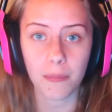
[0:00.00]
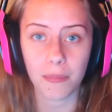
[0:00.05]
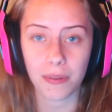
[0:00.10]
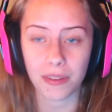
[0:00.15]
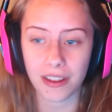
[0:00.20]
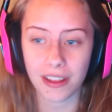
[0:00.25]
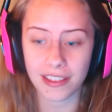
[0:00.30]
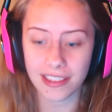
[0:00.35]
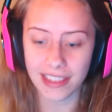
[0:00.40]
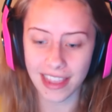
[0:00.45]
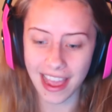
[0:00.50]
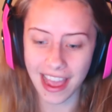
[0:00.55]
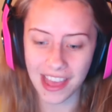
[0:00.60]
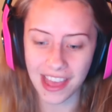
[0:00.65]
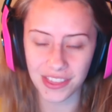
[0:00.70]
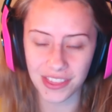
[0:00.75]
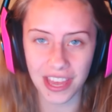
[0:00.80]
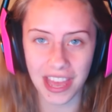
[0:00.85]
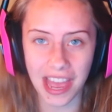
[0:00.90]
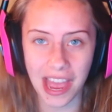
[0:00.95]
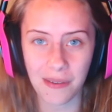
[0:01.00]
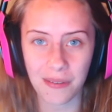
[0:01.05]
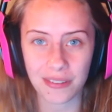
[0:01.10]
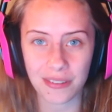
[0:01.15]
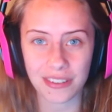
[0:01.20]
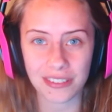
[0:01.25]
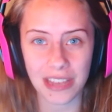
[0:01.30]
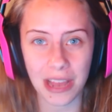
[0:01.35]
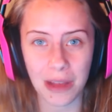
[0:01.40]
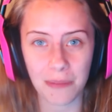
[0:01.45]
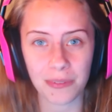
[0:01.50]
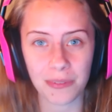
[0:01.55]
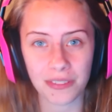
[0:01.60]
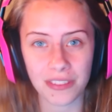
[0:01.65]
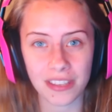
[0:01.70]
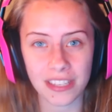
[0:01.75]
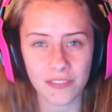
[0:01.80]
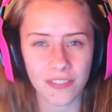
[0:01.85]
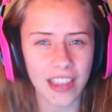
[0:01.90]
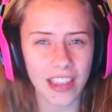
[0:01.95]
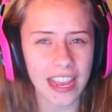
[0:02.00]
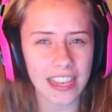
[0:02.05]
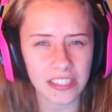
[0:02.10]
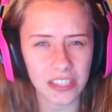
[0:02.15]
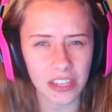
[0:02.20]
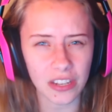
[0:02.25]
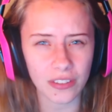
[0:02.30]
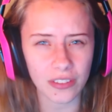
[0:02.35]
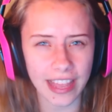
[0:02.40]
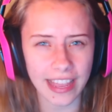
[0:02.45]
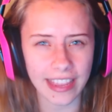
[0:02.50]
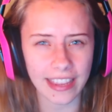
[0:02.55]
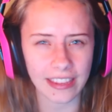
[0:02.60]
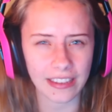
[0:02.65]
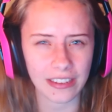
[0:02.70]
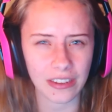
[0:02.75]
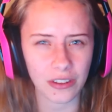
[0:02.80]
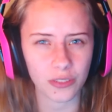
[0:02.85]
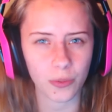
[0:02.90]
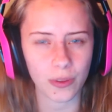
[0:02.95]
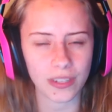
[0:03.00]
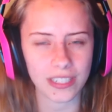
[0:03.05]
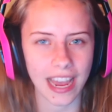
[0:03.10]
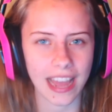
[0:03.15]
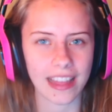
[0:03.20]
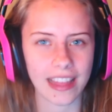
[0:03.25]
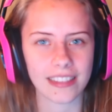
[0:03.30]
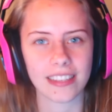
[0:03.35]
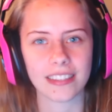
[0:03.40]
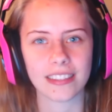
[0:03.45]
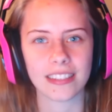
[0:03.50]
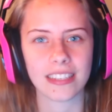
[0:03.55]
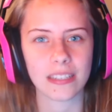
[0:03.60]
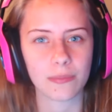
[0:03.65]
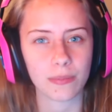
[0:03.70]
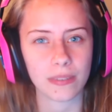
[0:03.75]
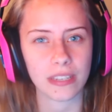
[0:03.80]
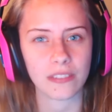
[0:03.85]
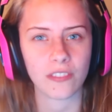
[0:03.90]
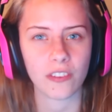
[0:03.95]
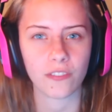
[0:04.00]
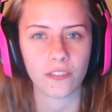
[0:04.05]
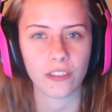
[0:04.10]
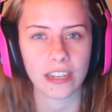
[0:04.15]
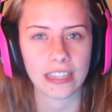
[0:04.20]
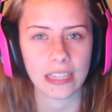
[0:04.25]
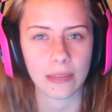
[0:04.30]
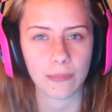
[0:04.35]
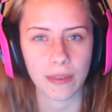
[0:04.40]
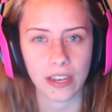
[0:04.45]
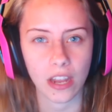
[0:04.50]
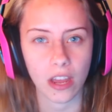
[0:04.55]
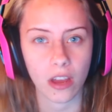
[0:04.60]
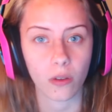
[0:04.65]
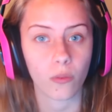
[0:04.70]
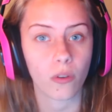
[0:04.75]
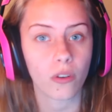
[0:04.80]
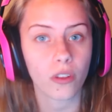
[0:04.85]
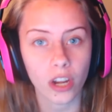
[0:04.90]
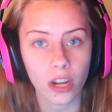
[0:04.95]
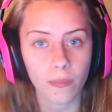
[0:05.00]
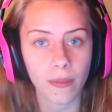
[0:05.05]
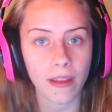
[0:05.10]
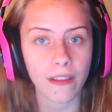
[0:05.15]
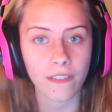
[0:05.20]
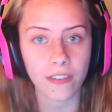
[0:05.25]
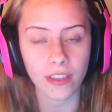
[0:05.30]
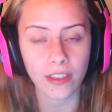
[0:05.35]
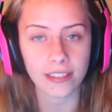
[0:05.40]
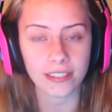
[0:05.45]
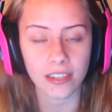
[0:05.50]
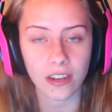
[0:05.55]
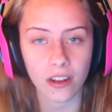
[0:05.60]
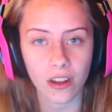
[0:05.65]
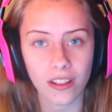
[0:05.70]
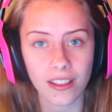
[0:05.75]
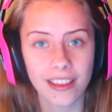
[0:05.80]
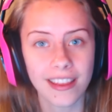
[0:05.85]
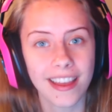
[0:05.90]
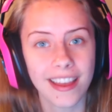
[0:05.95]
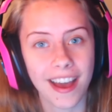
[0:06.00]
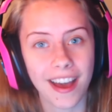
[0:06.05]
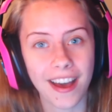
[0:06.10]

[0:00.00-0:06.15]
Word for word: But uh, yeah, I thought I would just upload this. If you guys don't like, you know, Twitch highlights like this, please feel free to let me know. It won't hurt my feelings at all.